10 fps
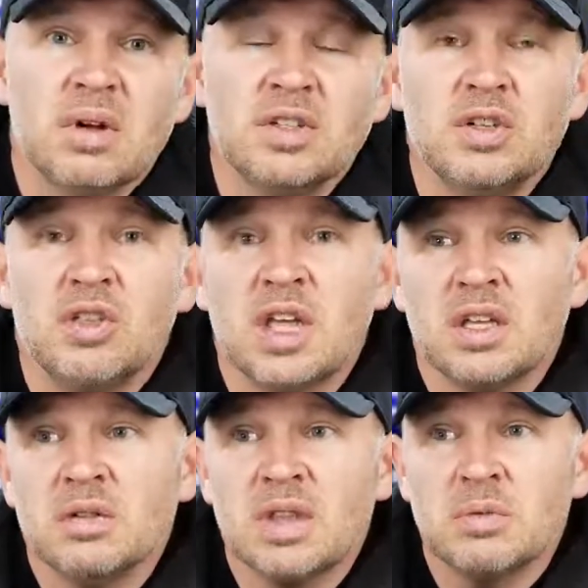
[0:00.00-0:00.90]
Do you
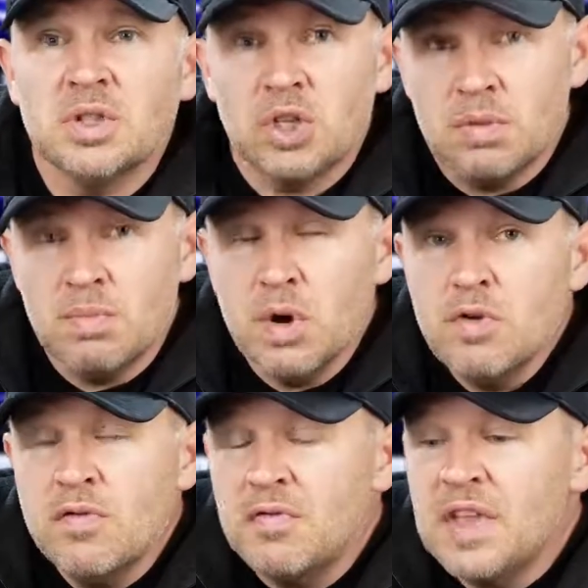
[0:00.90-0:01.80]
think that was a good
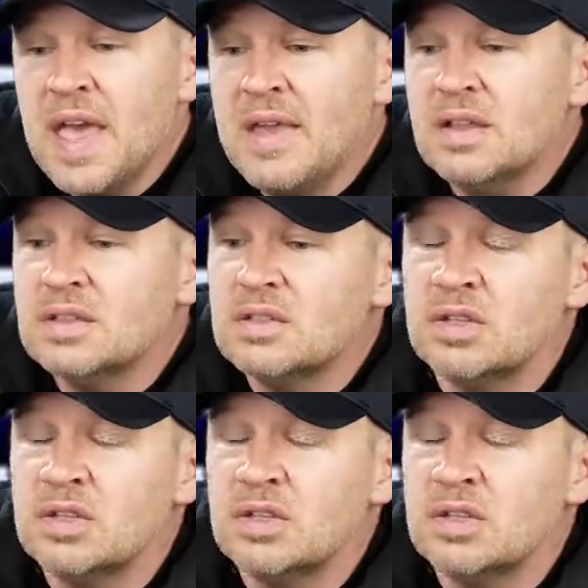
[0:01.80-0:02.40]
move of Canon's?